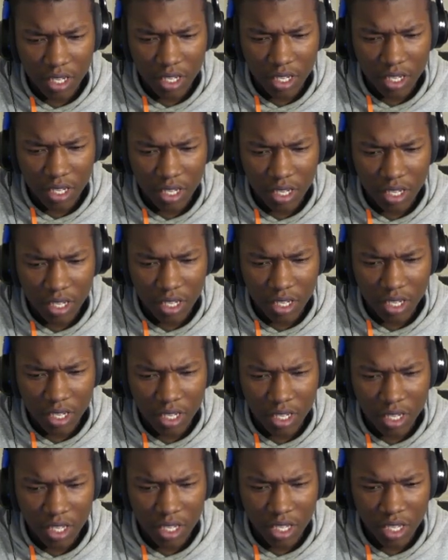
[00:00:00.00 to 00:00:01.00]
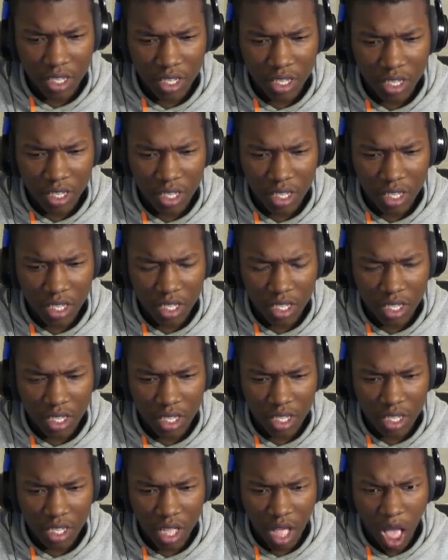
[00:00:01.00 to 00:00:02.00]

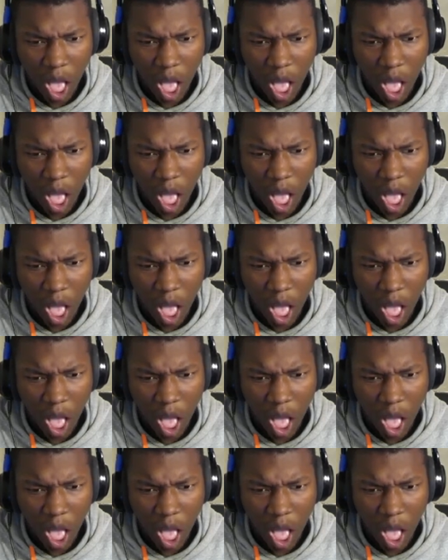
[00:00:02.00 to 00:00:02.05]
Nothing is said.